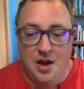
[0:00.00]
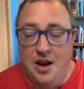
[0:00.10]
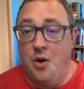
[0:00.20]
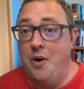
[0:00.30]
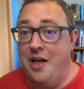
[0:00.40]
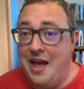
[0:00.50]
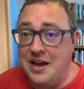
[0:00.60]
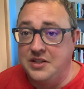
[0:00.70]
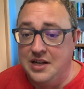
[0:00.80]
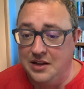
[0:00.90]
Now, while I
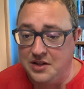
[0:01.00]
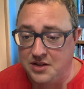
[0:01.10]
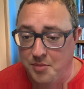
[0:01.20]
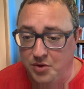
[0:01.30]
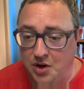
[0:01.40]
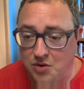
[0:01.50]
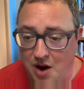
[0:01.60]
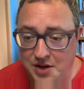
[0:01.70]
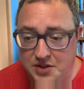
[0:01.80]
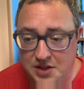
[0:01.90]
accidentally stumbled
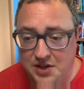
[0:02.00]
across this,